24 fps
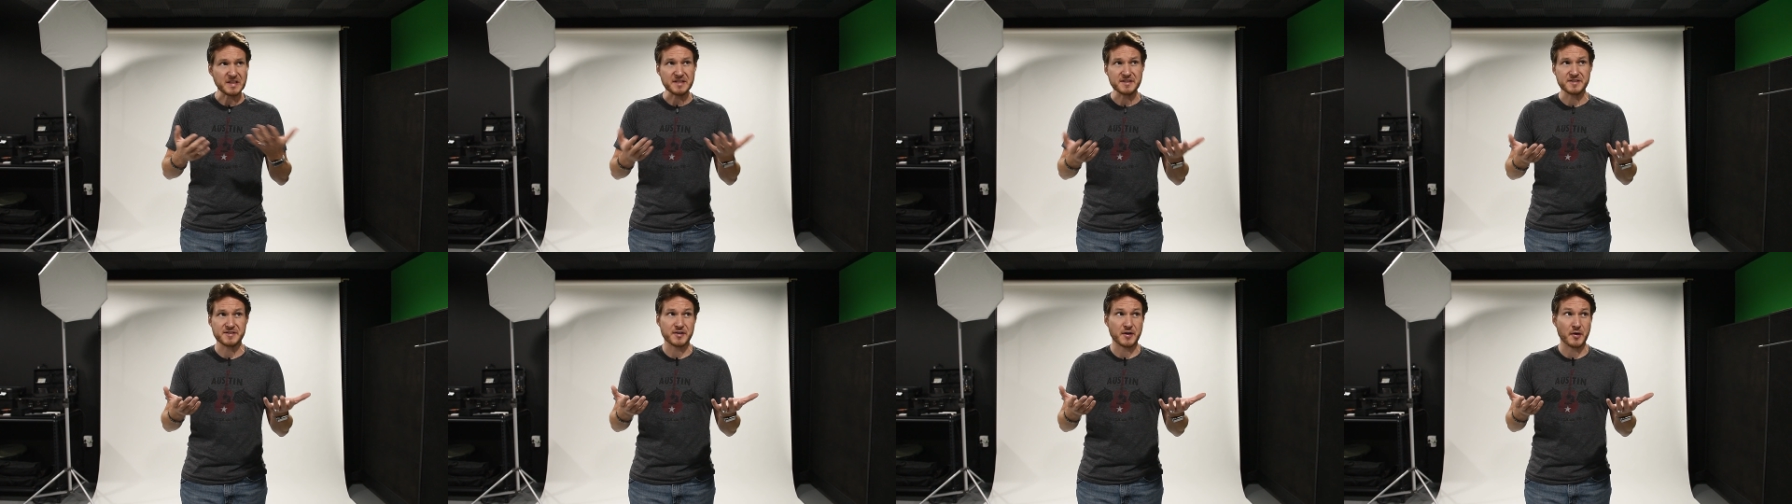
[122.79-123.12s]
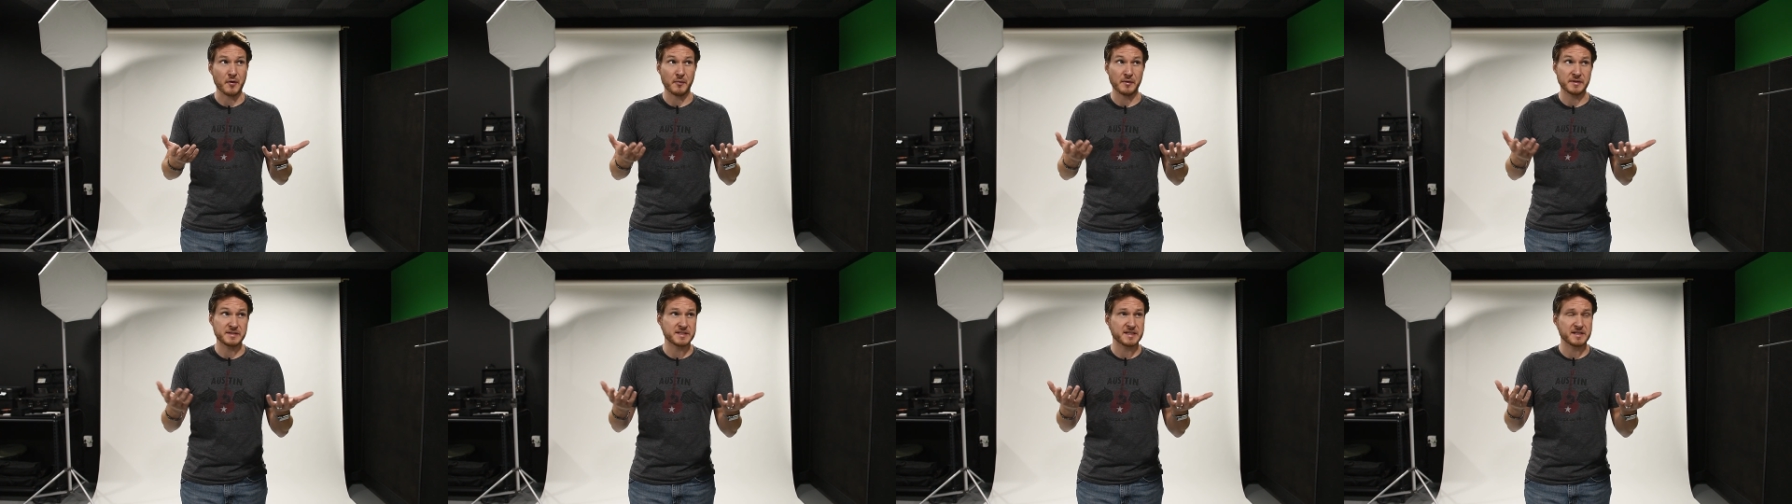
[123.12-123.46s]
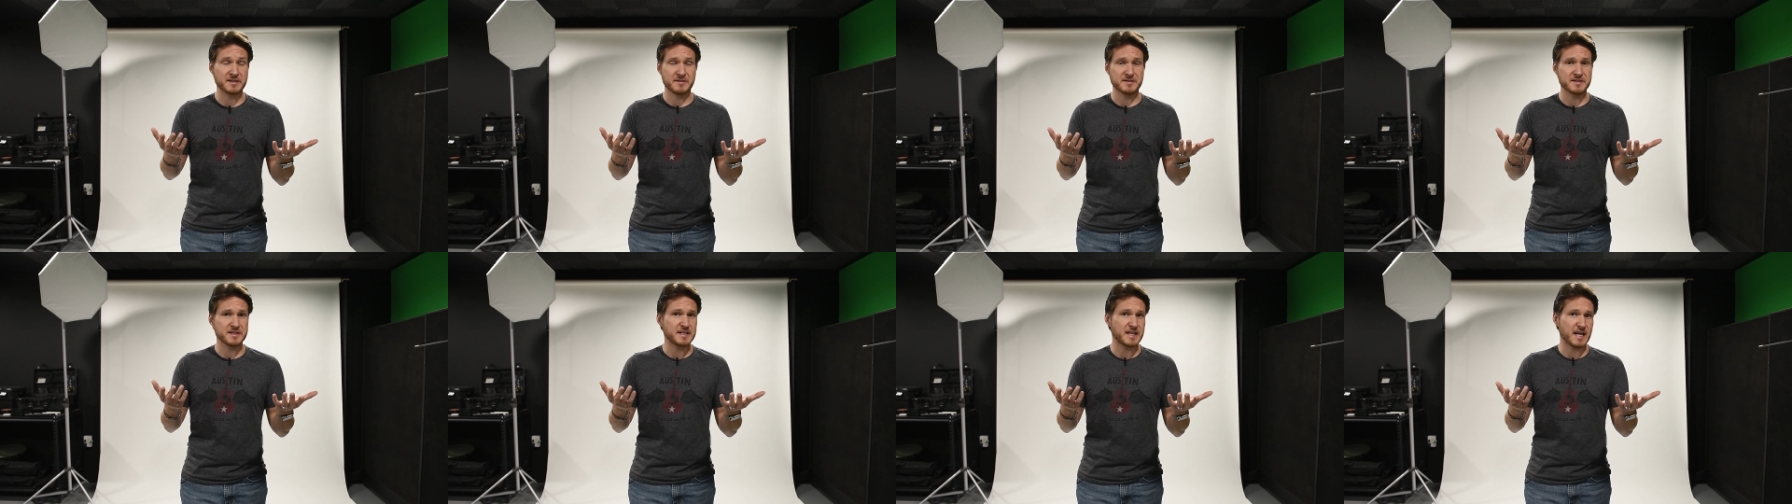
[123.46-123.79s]
So
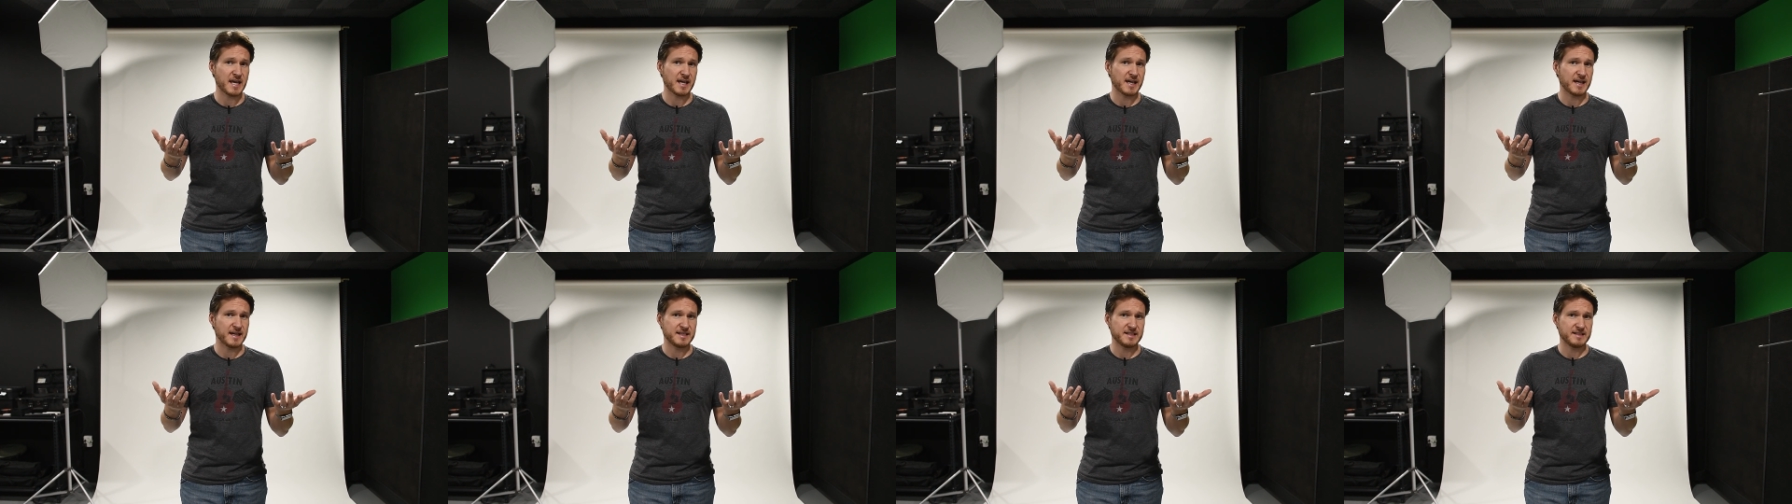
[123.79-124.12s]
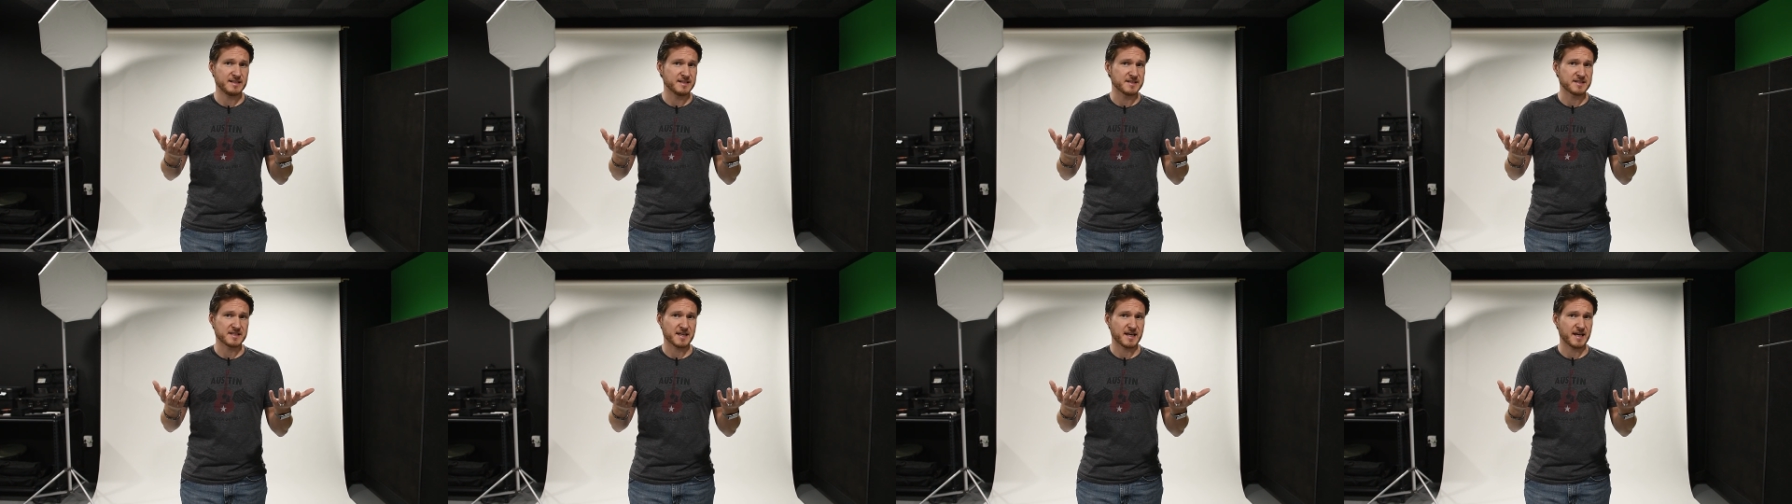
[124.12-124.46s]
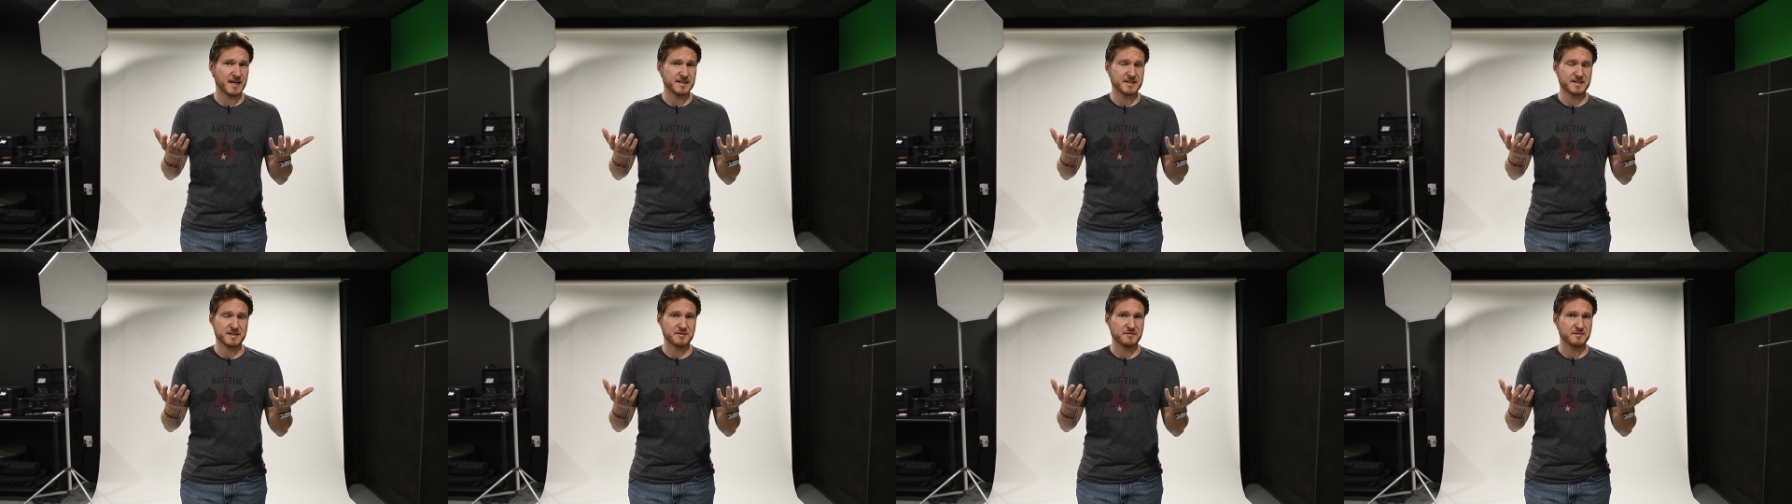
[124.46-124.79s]
until the day I
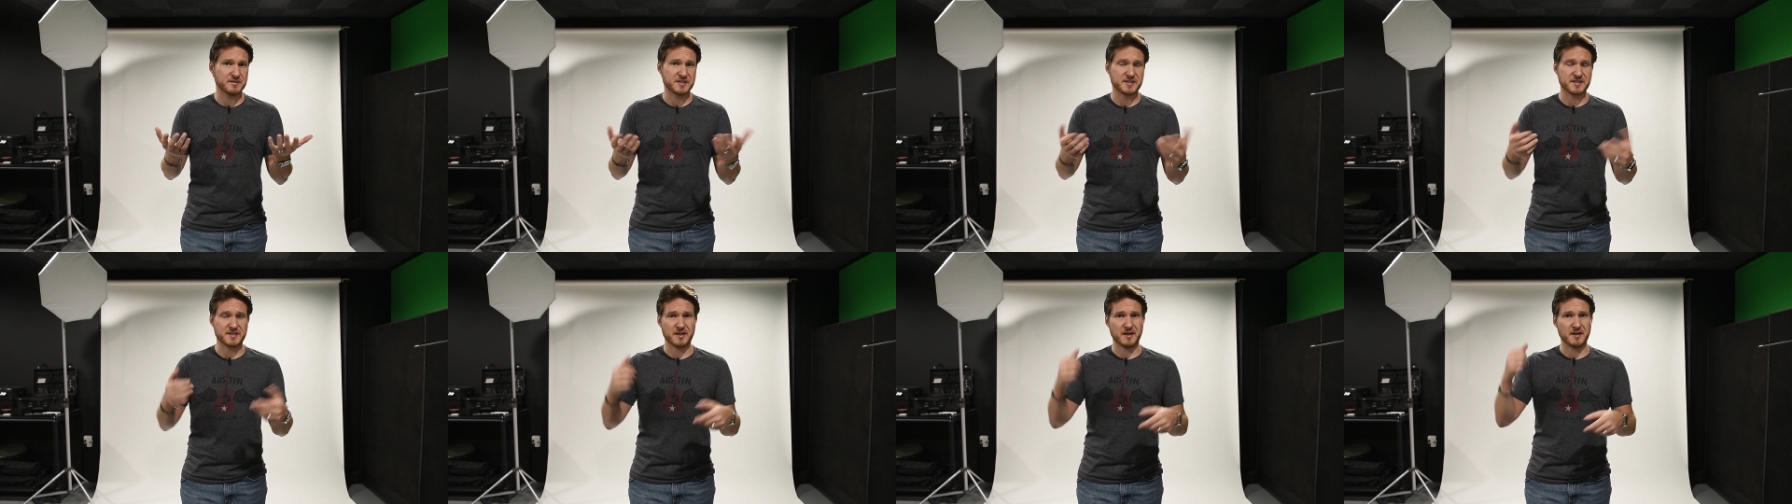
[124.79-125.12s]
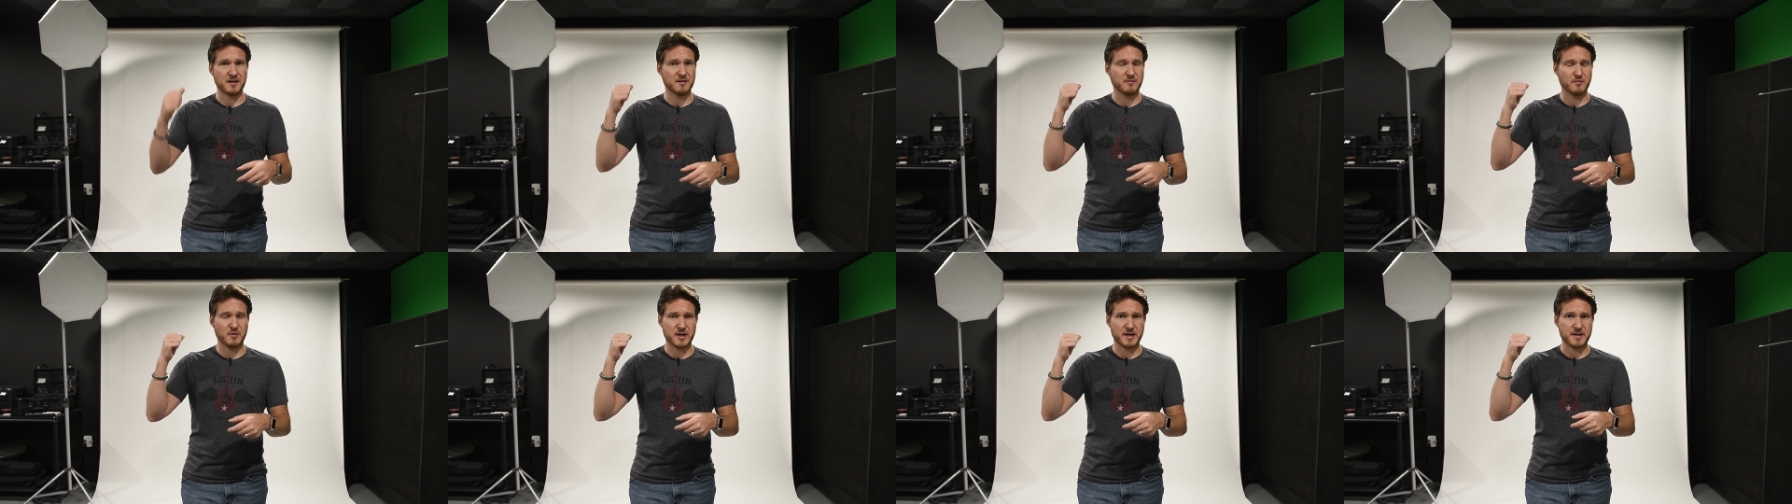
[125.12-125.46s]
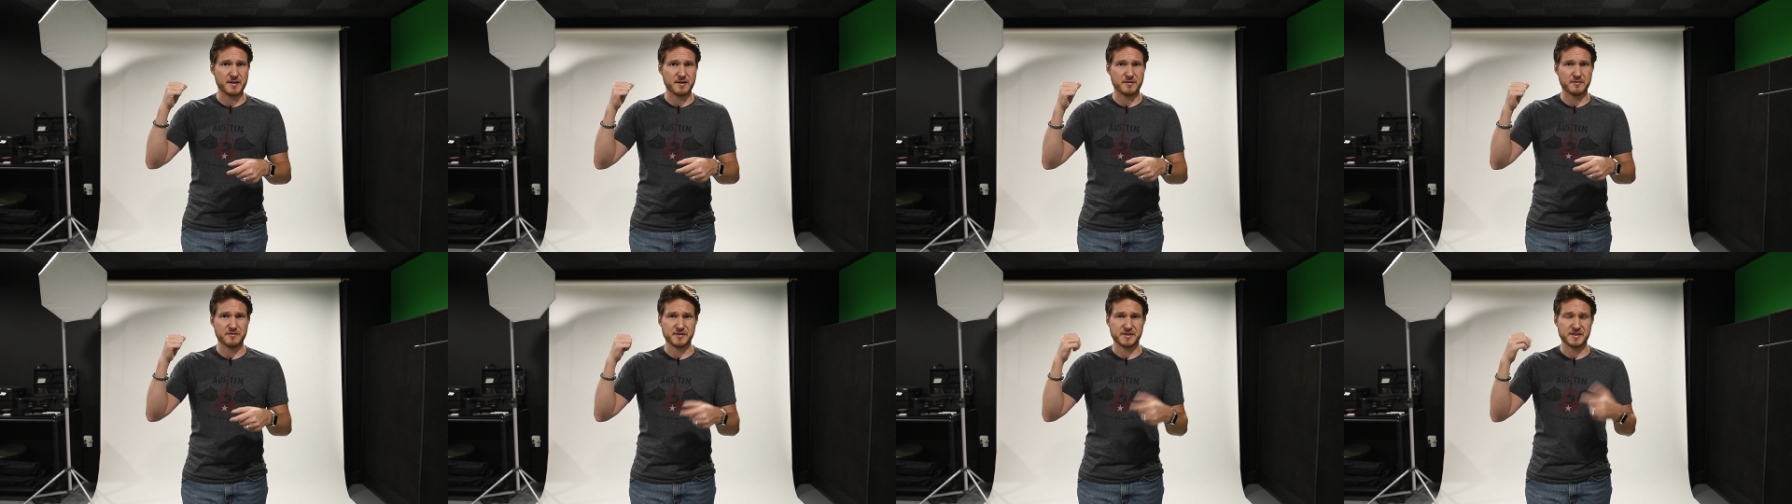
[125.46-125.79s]
decide to install one of
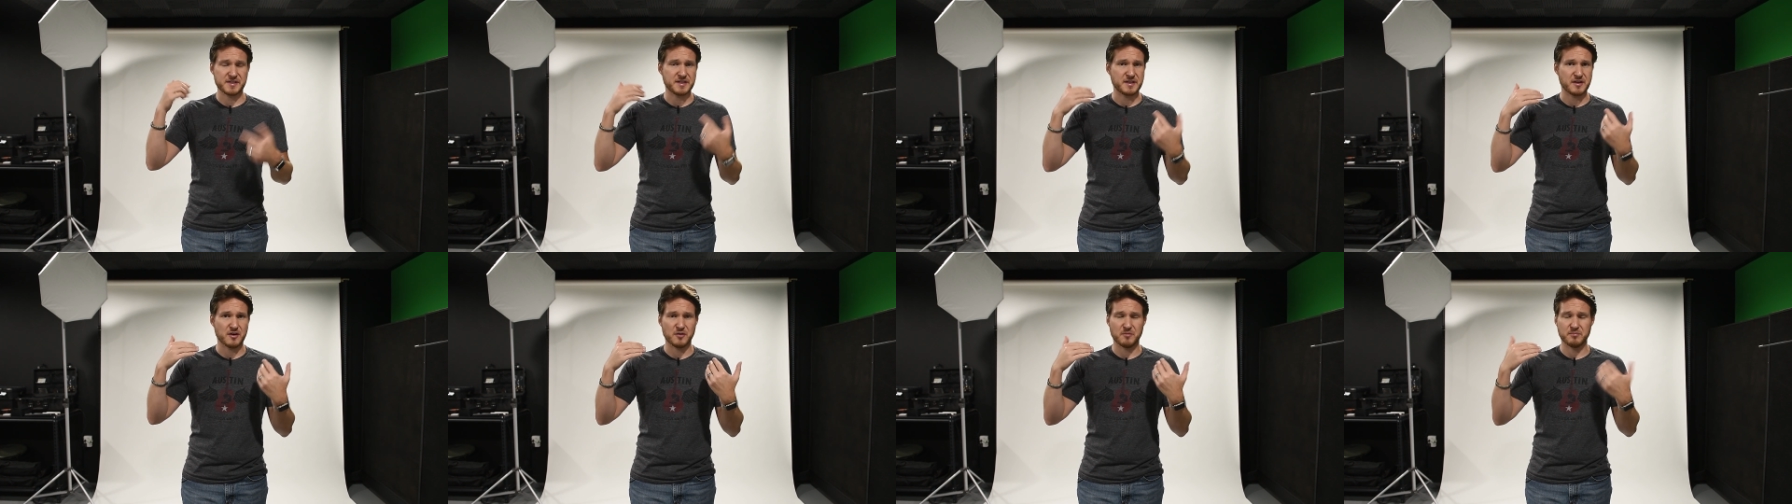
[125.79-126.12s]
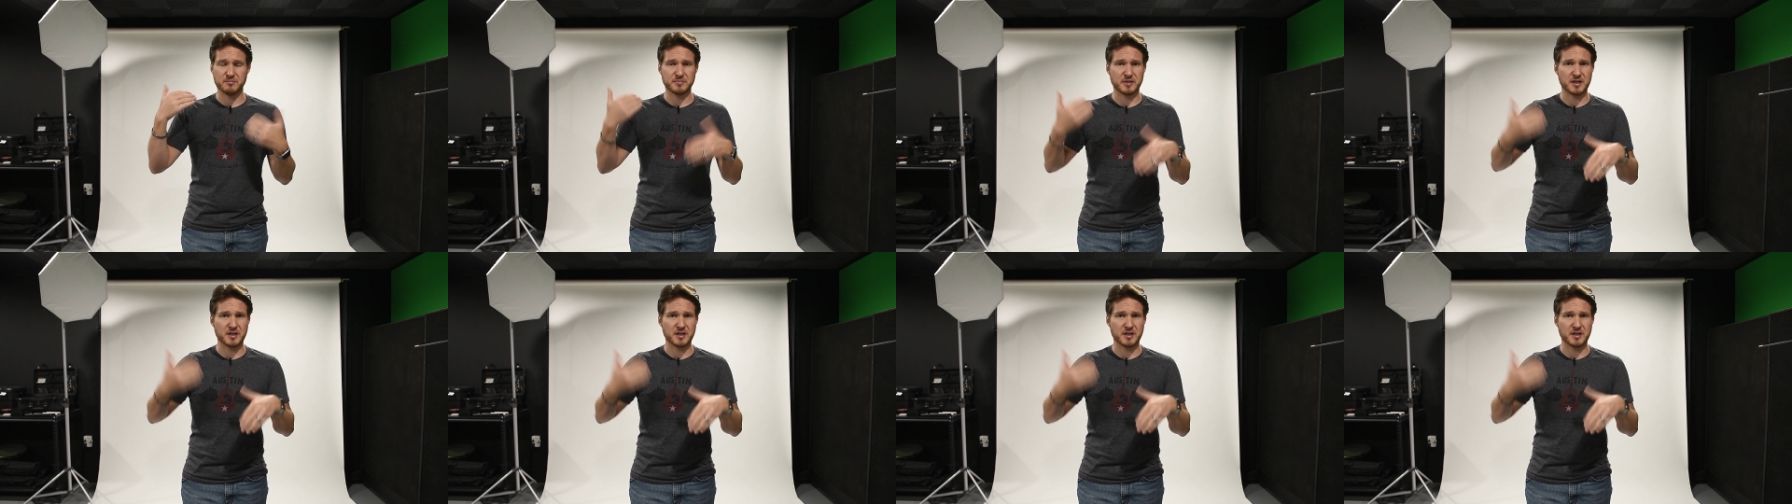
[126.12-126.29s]
those, you know,